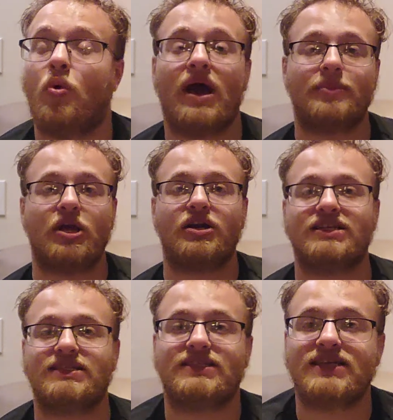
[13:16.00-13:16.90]
YB on
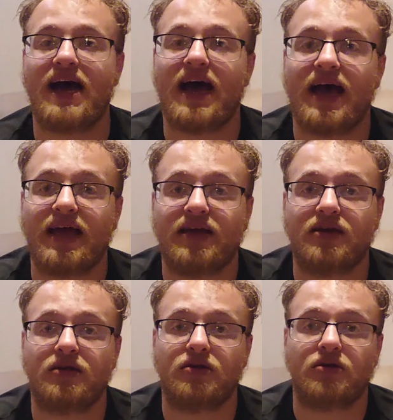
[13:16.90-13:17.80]
His
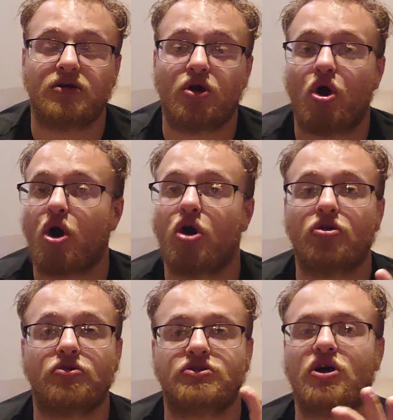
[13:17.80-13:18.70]
Side. All
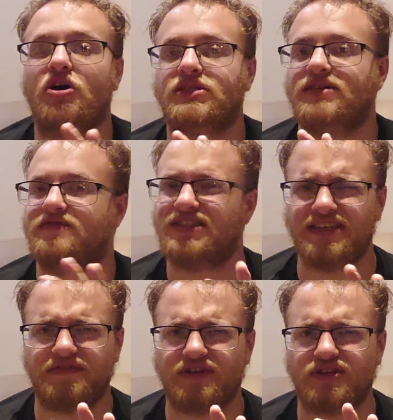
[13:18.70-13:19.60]
those songs have
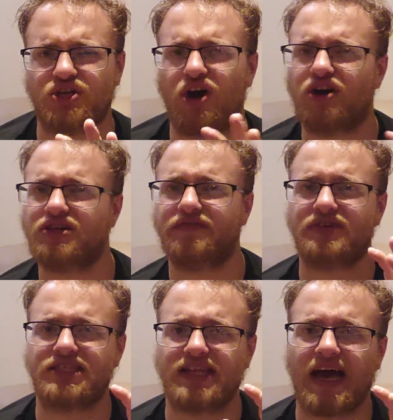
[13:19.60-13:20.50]
different guitar,
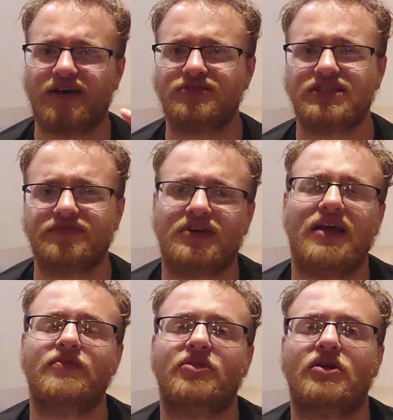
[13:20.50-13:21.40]
different styles, different
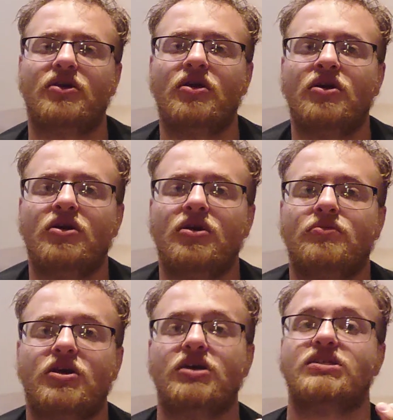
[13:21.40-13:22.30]
everything,
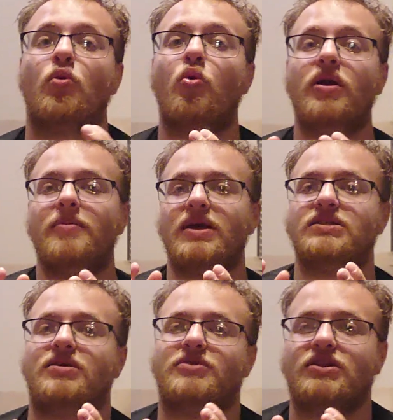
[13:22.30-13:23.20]
because I want to make
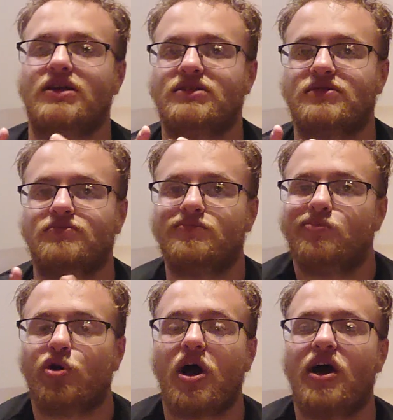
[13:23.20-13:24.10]
something that's
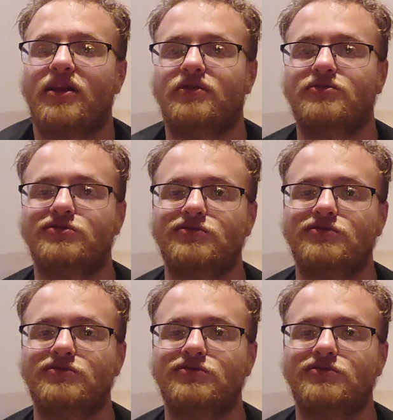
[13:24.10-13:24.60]
broad and